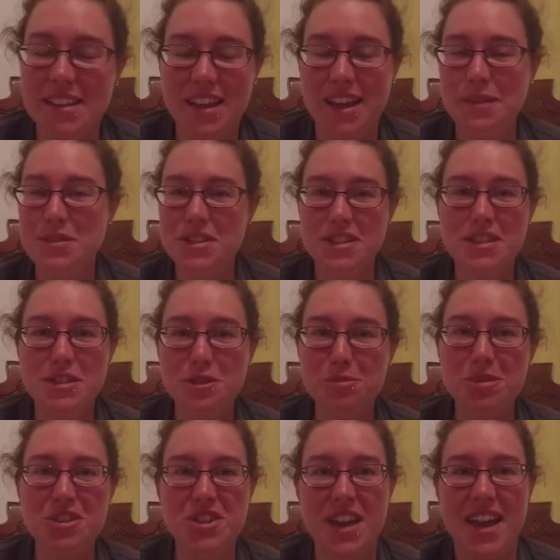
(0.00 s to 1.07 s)
I'm just
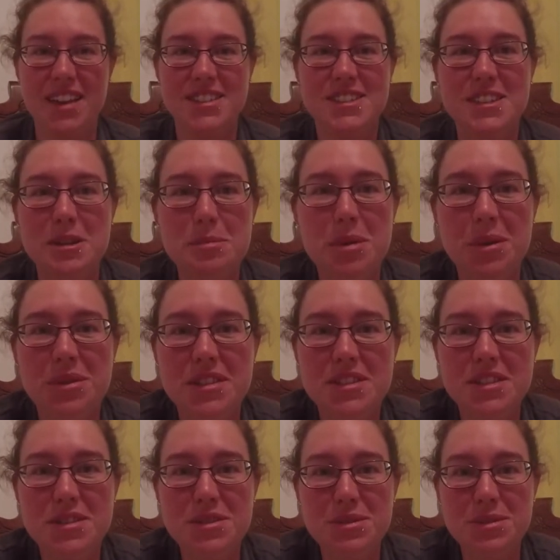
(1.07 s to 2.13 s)
super jazzed about
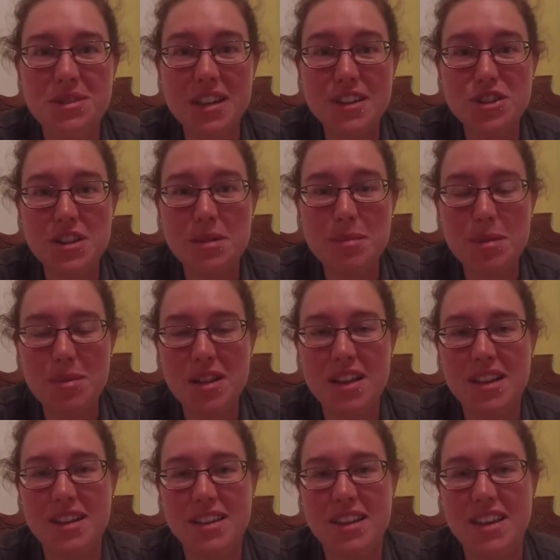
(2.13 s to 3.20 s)
this new section on my
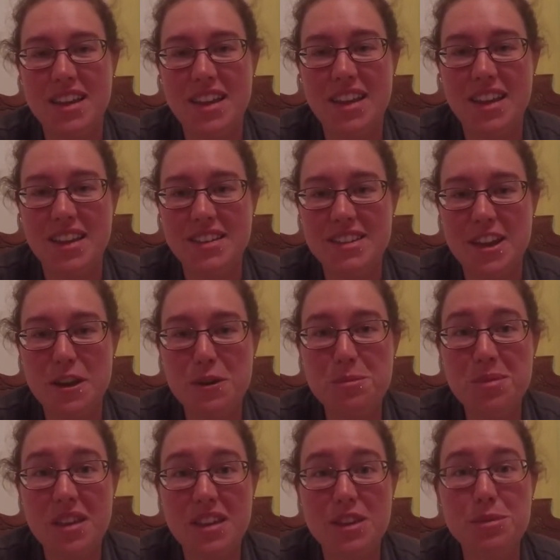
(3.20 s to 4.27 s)
blog, and I
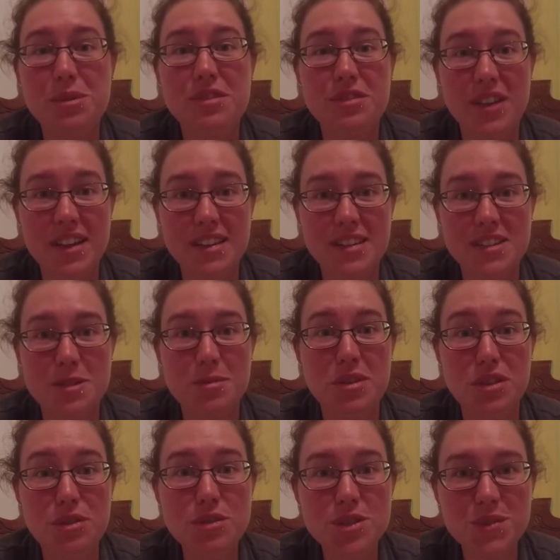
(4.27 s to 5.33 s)
hope that you will find it to be
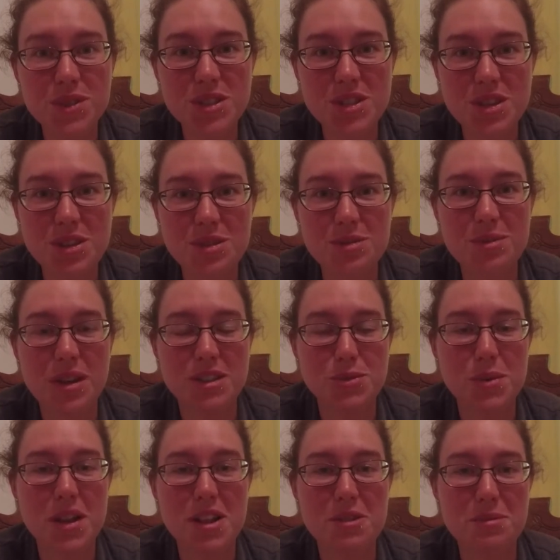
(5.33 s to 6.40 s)
useful to you as
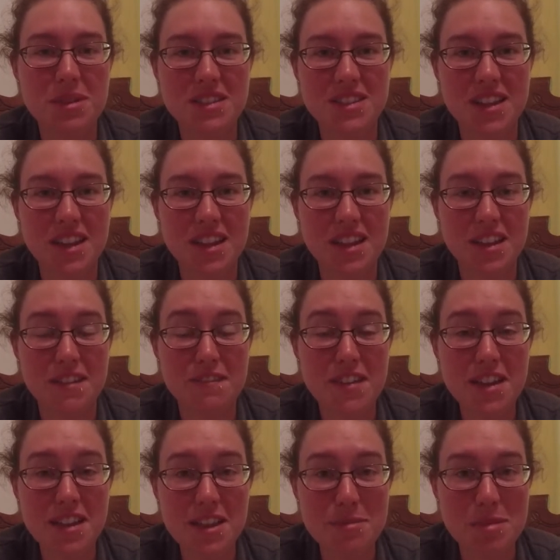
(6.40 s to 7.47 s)
well once I
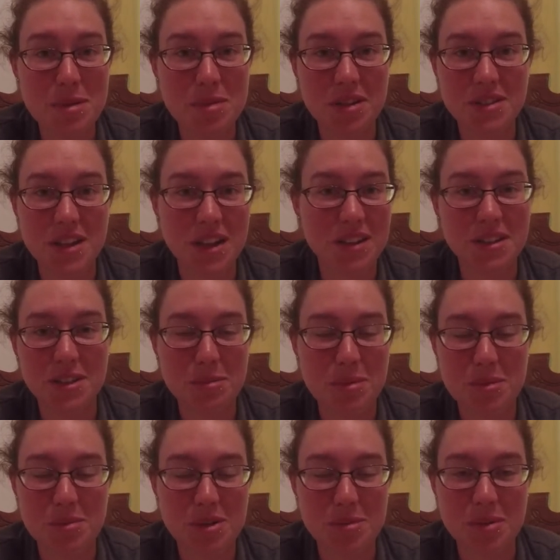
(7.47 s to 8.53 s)
unveil it. Maybe I'll talk a little
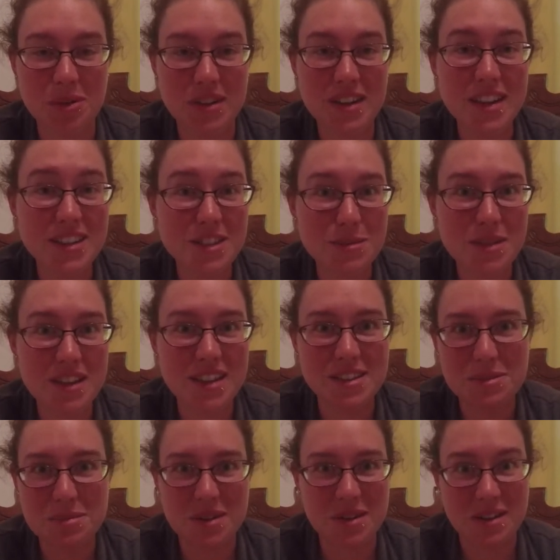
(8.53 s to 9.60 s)
bit more about it next week
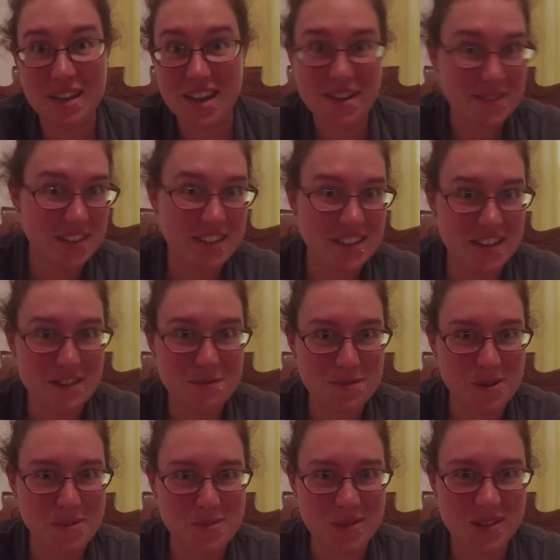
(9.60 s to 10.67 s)
as we're counting down.
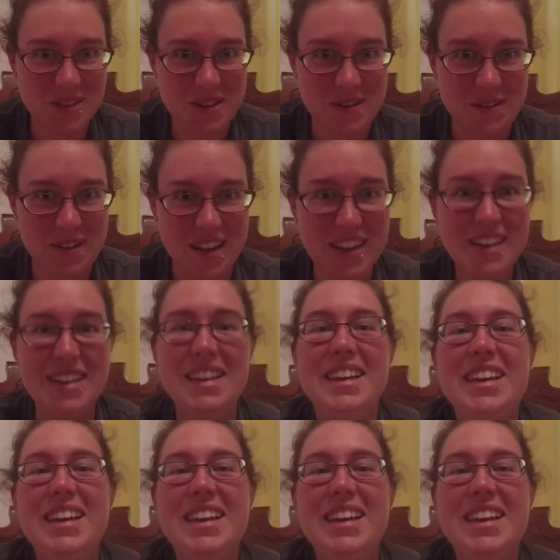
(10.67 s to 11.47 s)
We're almost there, right?